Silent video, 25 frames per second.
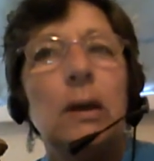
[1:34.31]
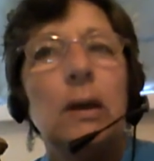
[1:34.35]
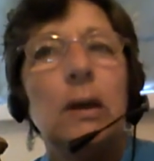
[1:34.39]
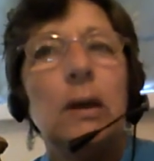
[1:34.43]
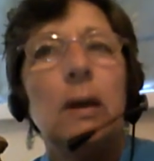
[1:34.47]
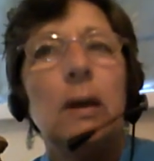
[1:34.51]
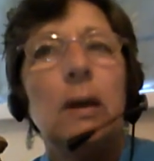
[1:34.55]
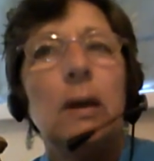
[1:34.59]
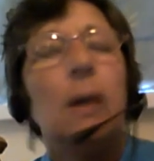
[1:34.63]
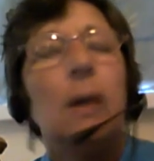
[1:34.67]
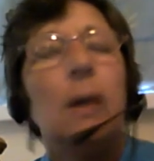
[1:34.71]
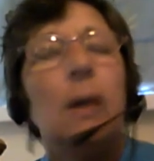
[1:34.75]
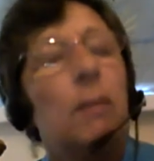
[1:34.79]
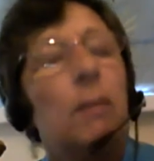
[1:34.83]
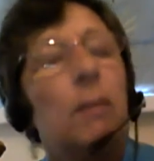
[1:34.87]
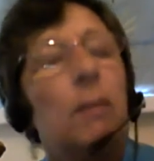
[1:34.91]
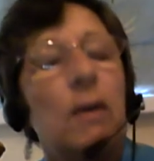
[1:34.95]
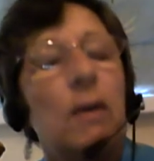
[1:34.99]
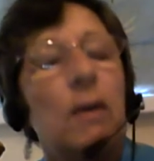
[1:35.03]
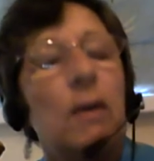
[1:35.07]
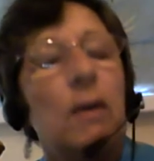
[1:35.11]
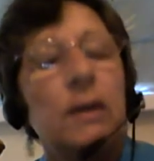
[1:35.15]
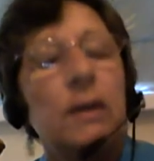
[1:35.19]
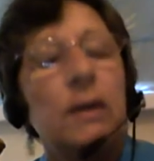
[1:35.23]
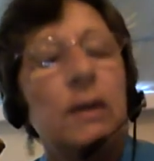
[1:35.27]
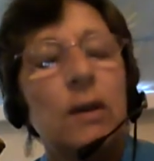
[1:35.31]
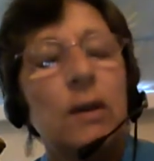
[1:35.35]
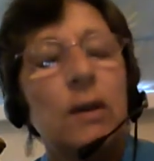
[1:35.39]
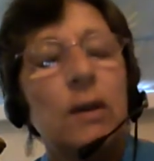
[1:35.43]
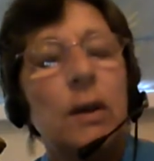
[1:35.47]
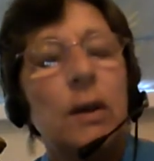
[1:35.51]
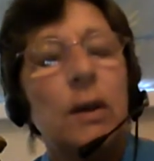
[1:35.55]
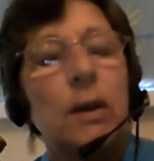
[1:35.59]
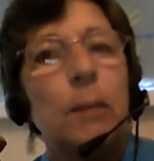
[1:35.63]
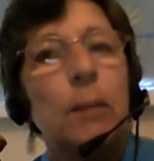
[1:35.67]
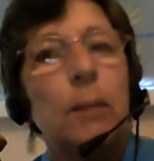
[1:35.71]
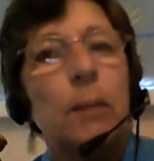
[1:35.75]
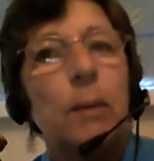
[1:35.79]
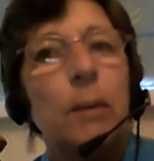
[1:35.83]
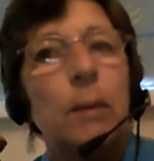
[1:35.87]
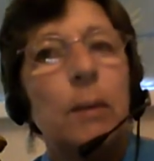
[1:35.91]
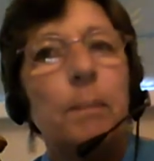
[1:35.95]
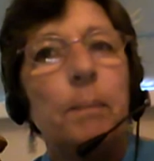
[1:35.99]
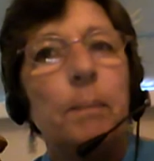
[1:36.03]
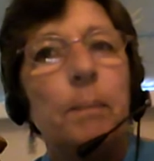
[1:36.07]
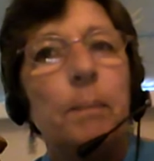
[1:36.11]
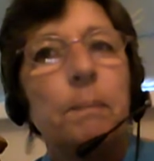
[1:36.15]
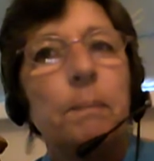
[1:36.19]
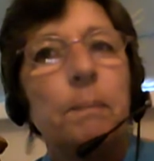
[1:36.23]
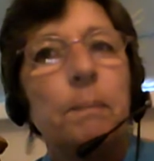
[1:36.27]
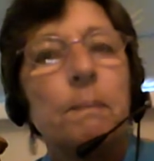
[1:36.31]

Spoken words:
you know, it can be very disheartening. But,